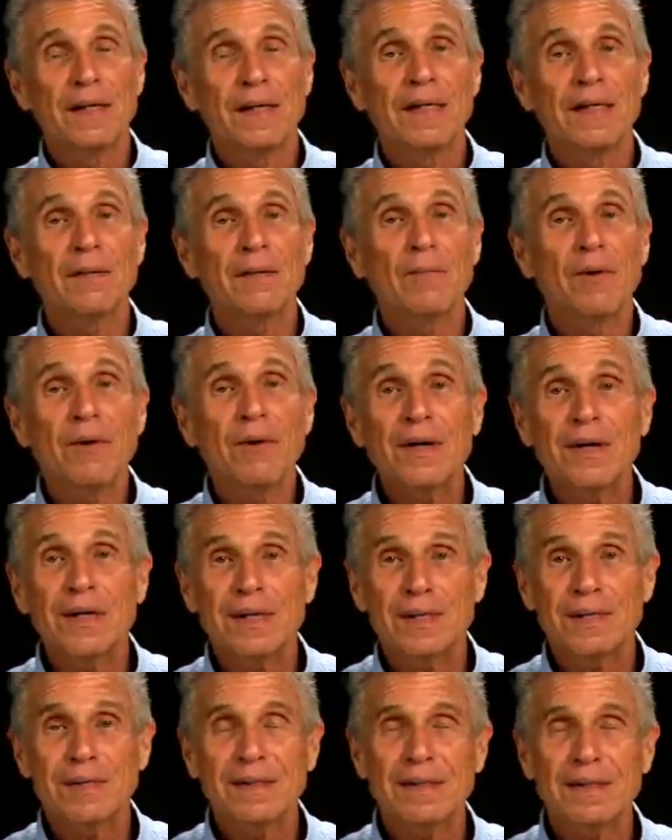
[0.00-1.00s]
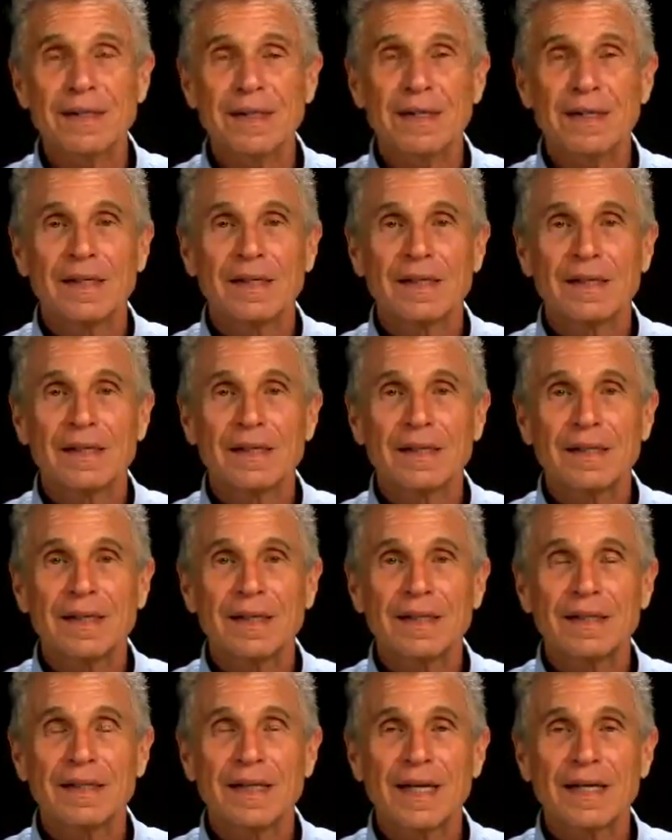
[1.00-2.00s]
in the morning,
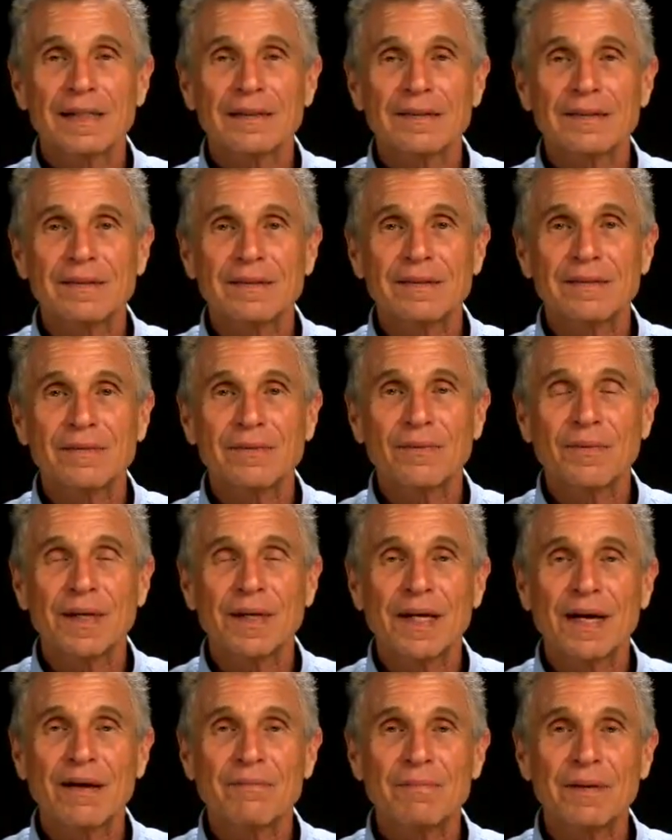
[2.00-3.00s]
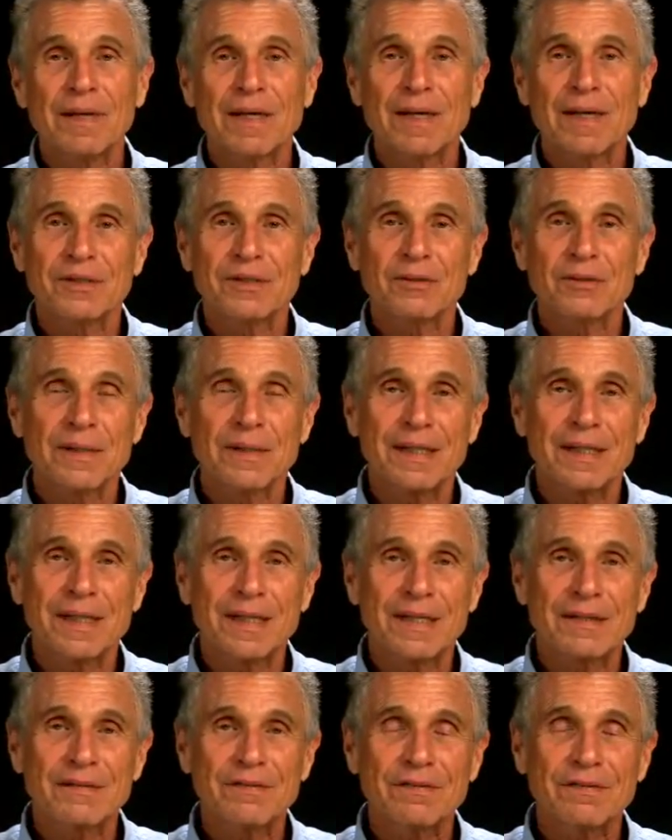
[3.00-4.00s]
and that we have begun to
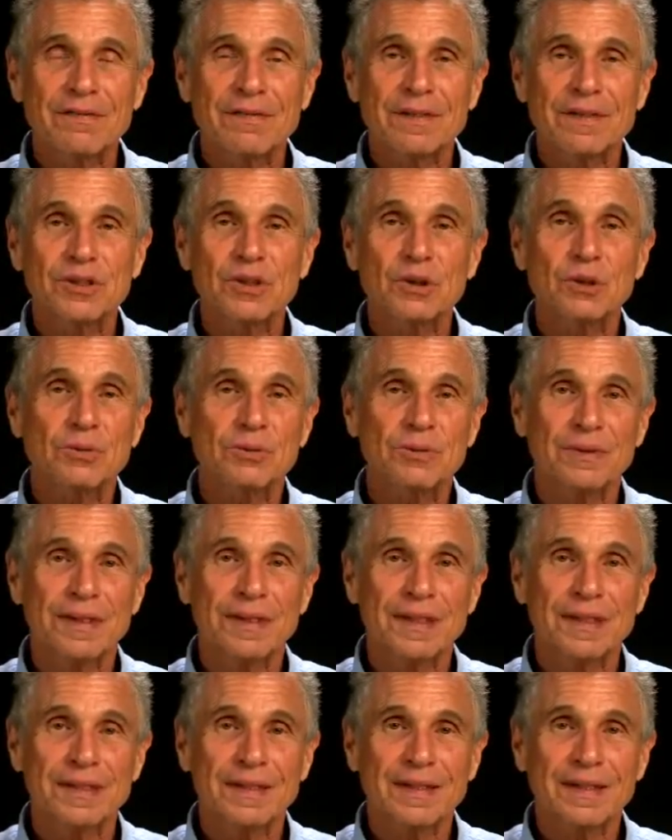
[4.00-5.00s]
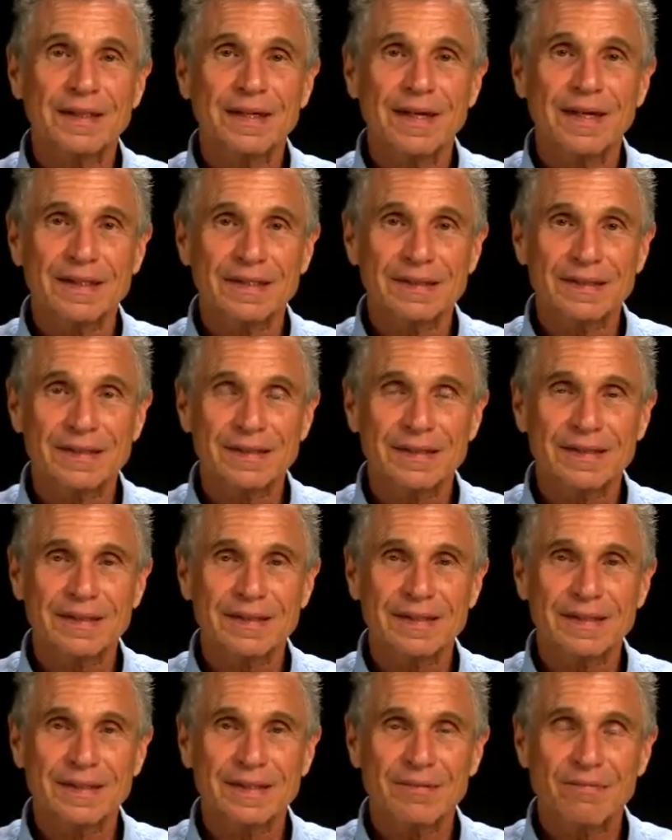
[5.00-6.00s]
believe is truly us.
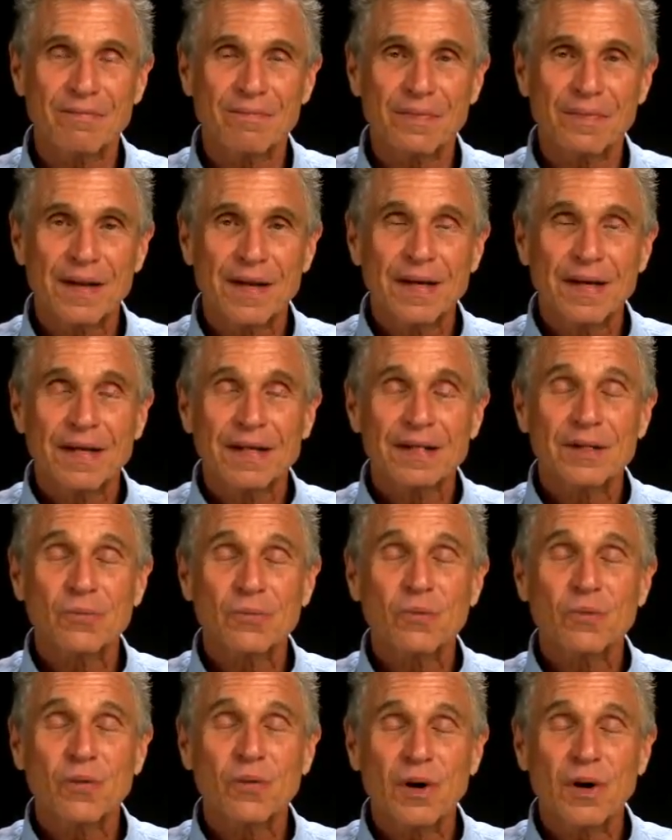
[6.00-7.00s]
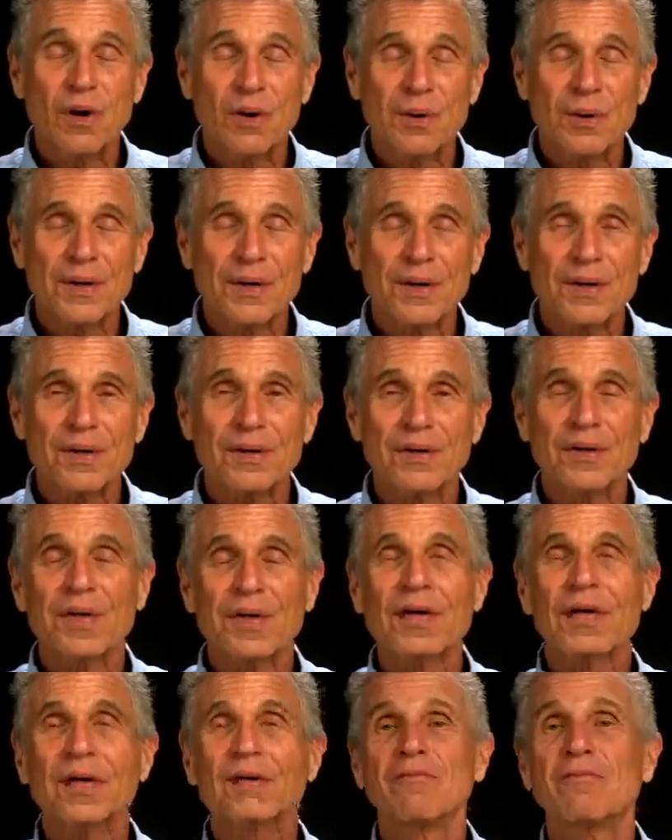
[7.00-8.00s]
The warrior
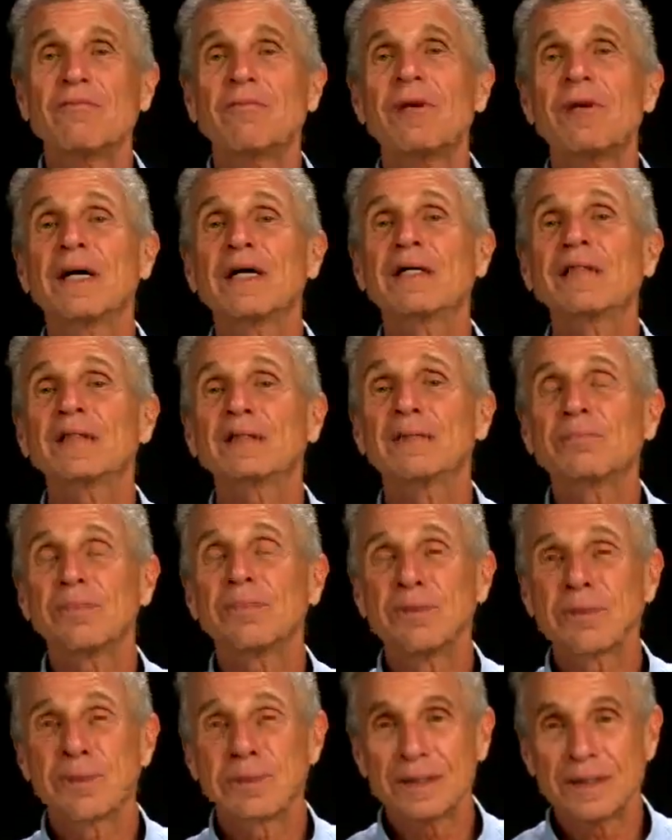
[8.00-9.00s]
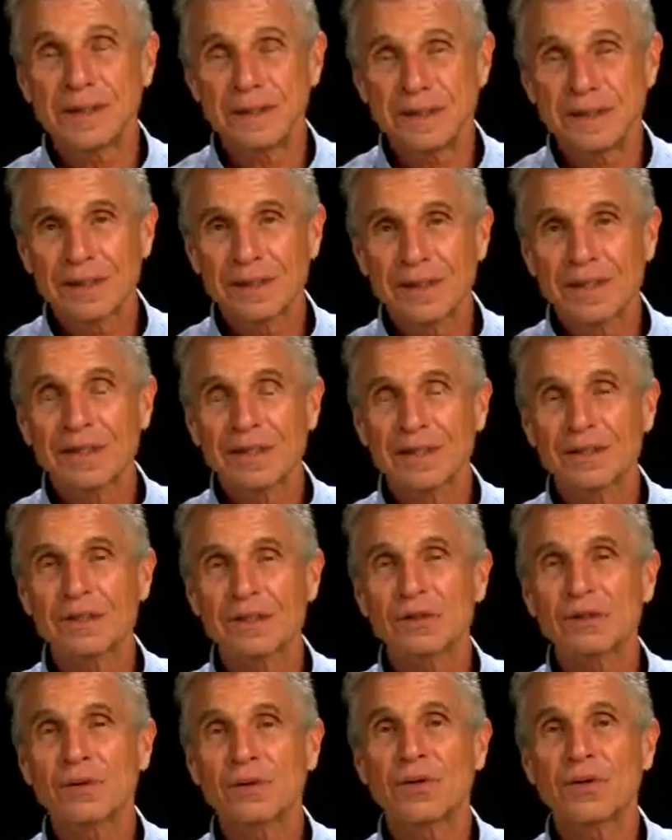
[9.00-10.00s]
must put his
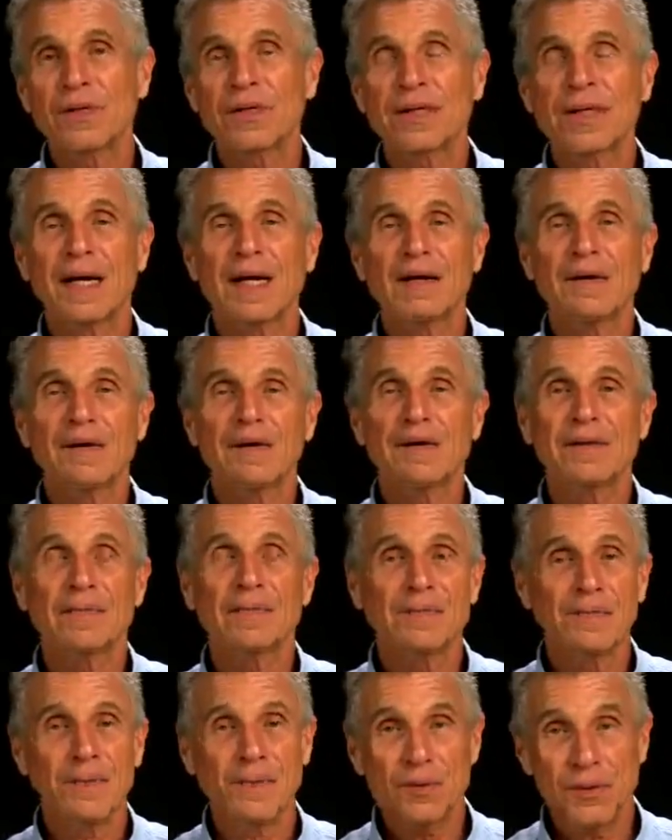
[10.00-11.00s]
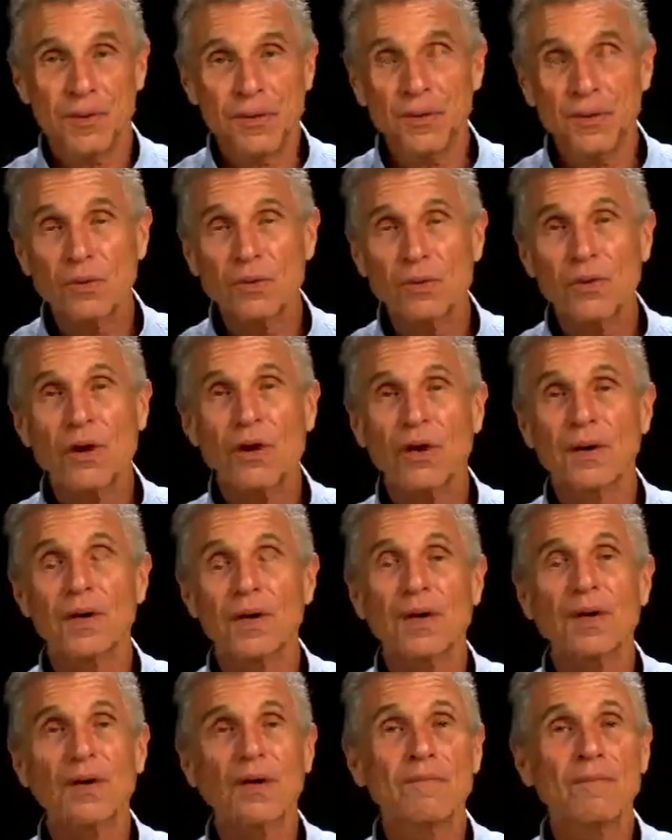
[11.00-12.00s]
sword down. Your inner
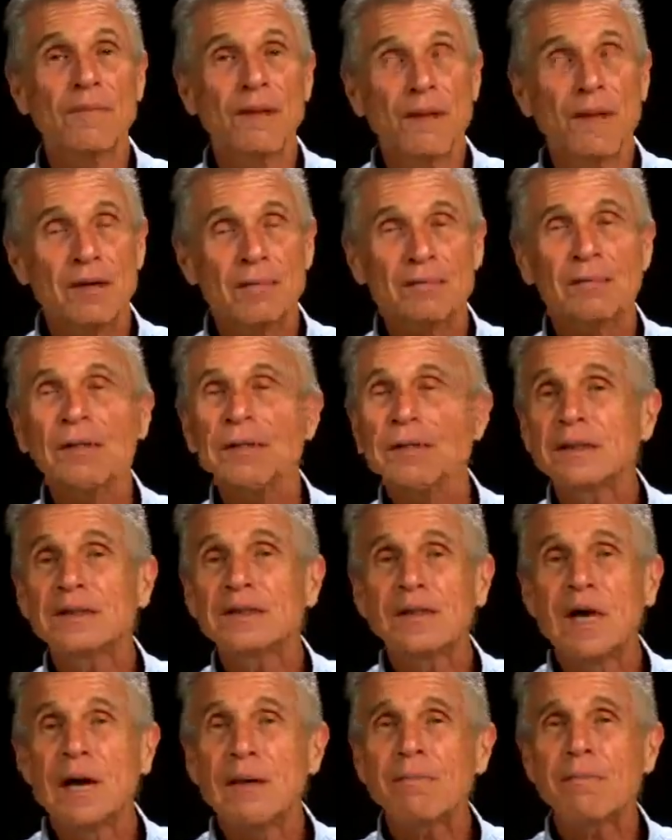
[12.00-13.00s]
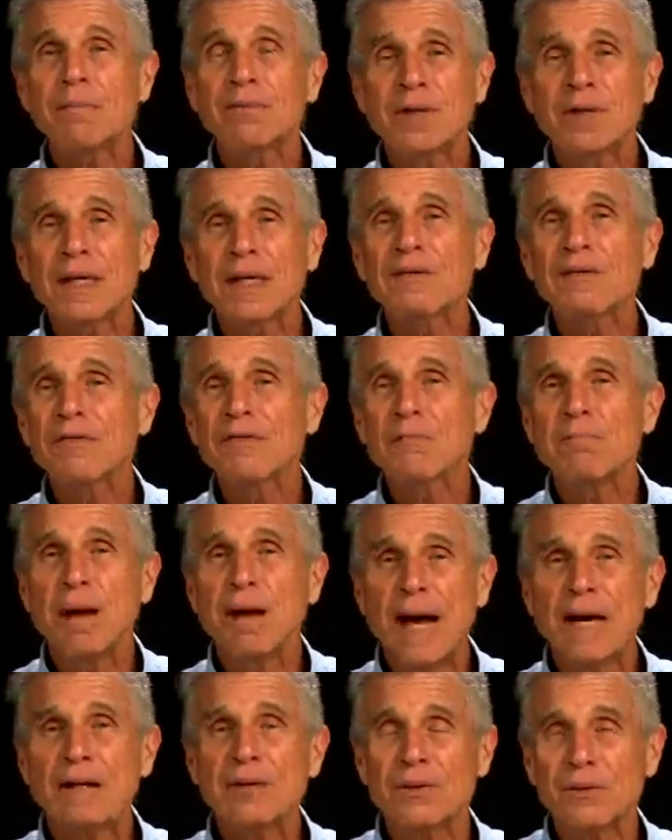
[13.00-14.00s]
warrior must stop looking for
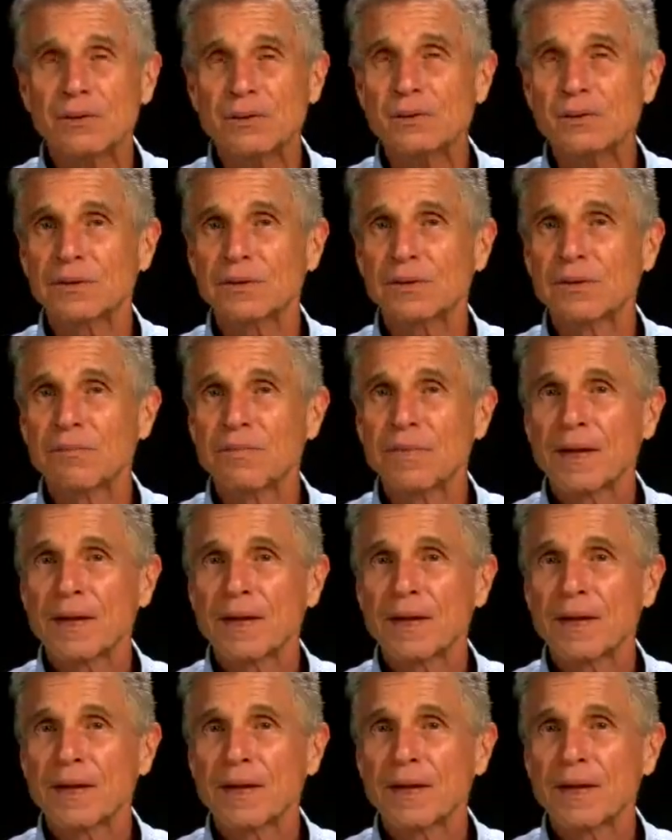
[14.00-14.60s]
battles